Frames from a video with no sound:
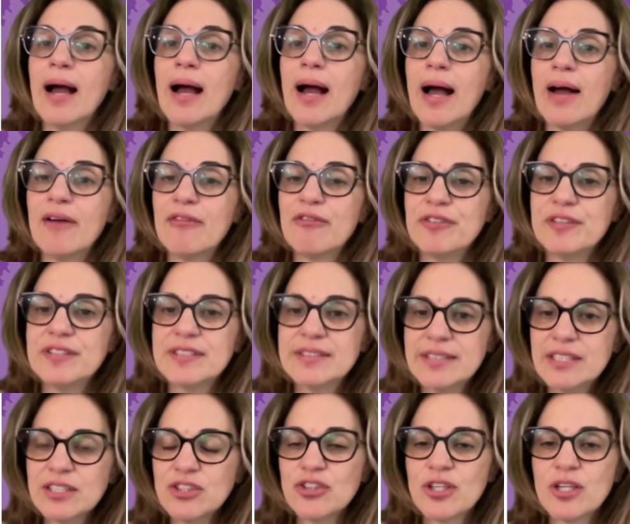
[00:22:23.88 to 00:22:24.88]
a
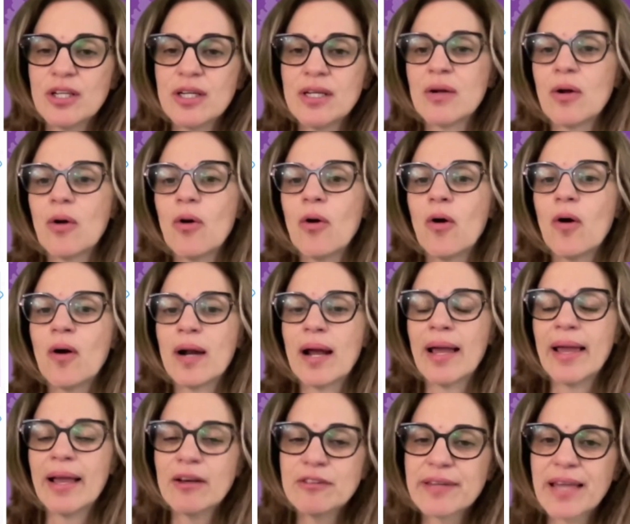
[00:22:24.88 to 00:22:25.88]
physician or a
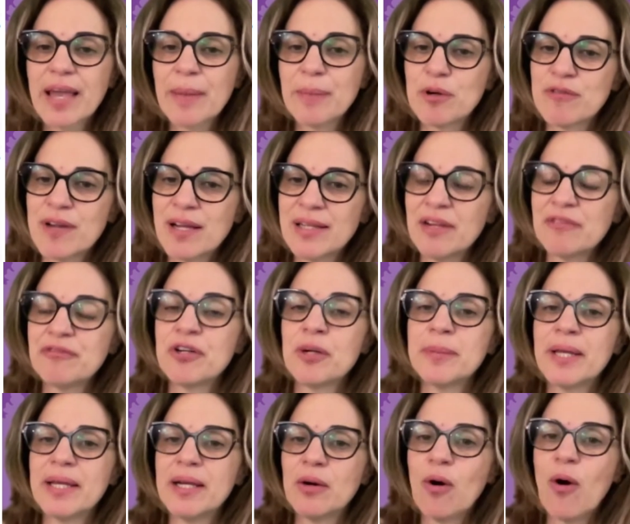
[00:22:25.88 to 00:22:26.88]
healthcare provider
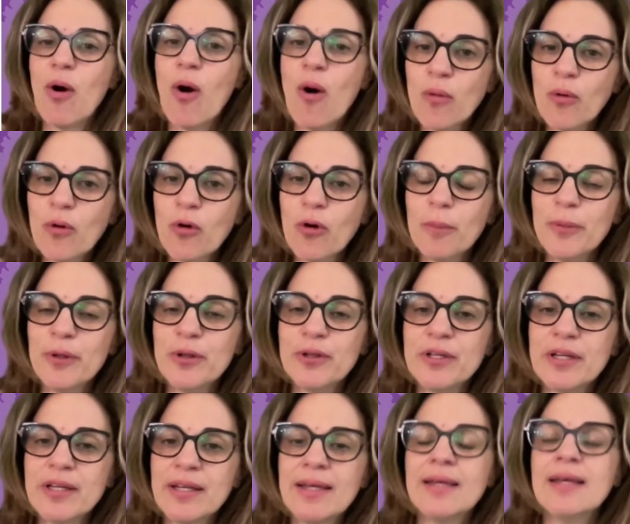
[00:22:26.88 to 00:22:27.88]
from their own
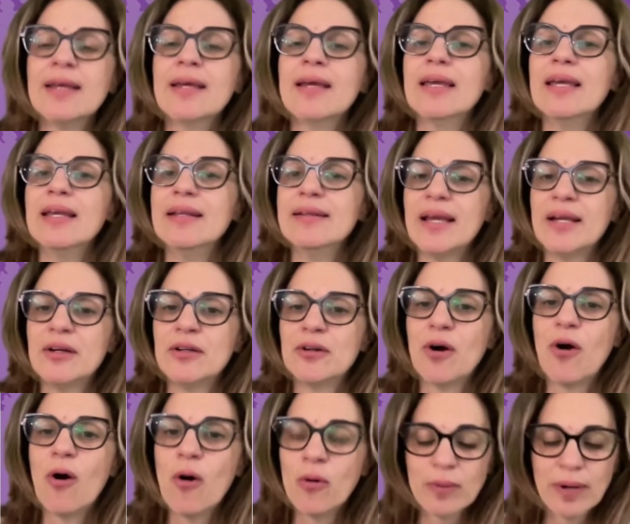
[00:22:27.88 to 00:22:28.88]
community in their
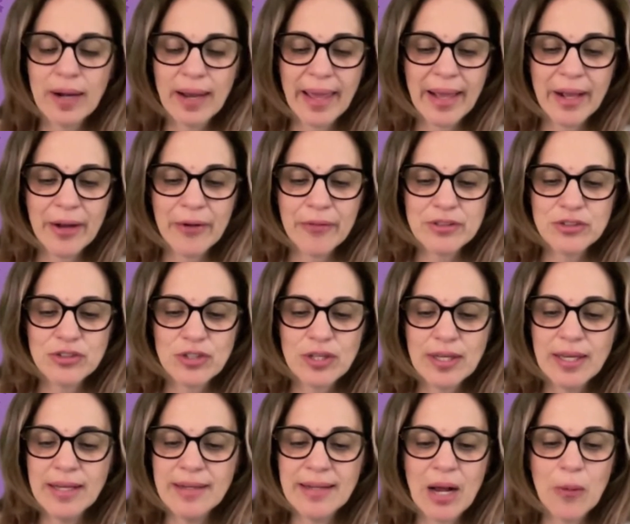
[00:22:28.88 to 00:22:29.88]
own language
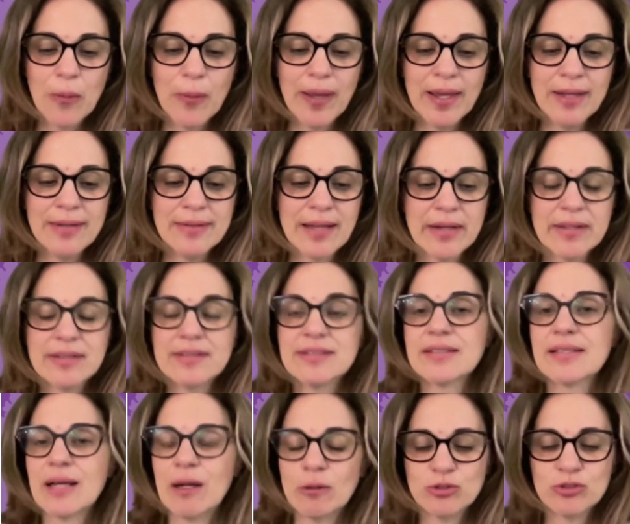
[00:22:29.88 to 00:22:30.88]
in a way that is
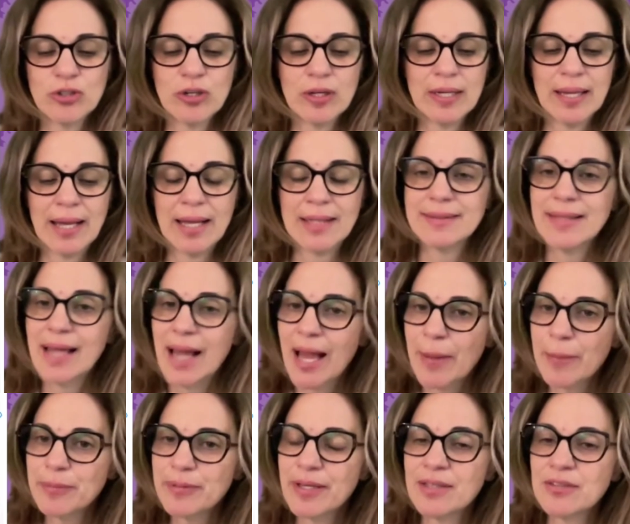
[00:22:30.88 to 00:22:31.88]
culturally
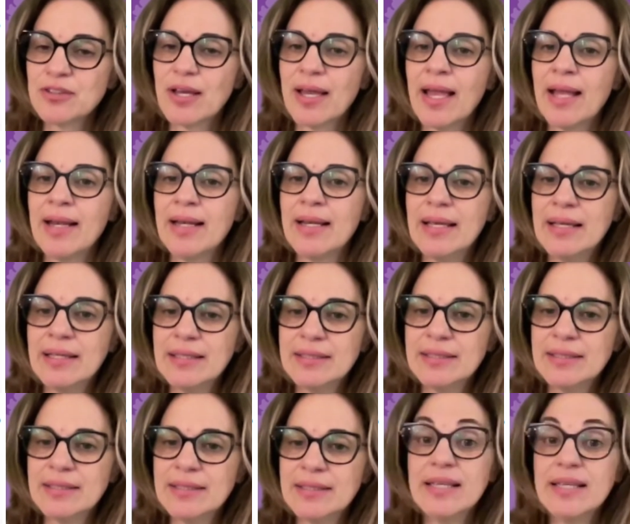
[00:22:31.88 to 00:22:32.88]
adapted and
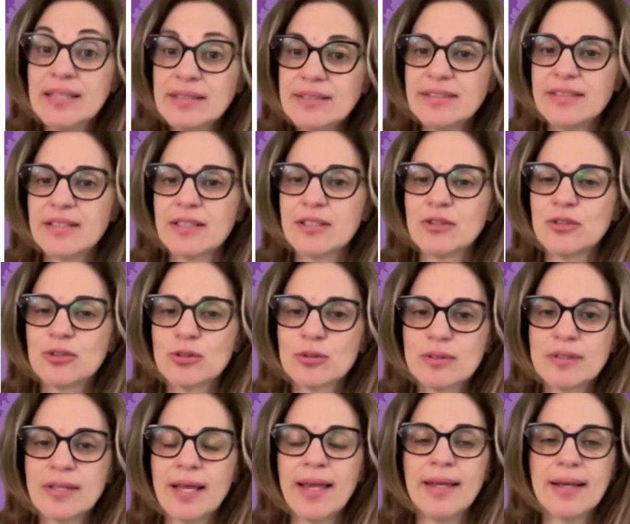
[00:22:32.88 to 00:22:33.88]
easier to
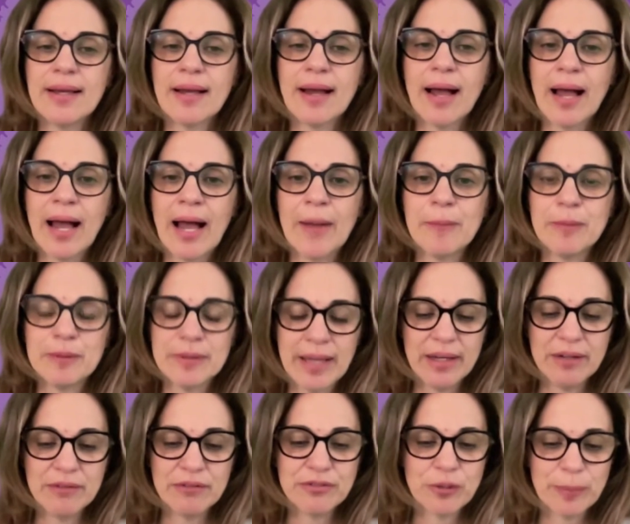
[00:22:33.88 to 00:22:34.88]
take up
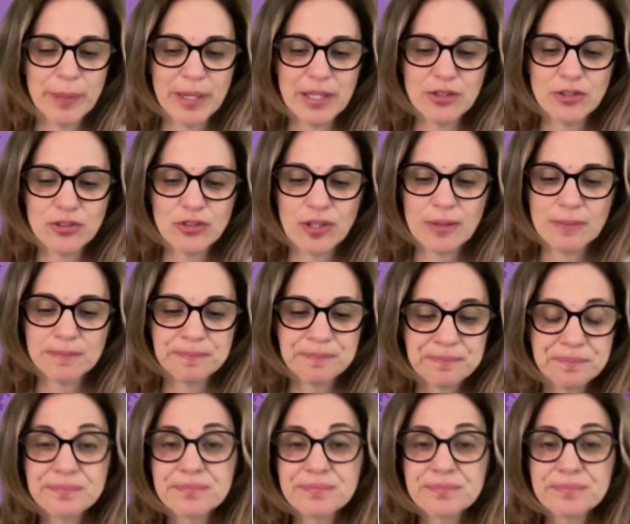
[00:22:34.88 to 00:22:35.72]
that information.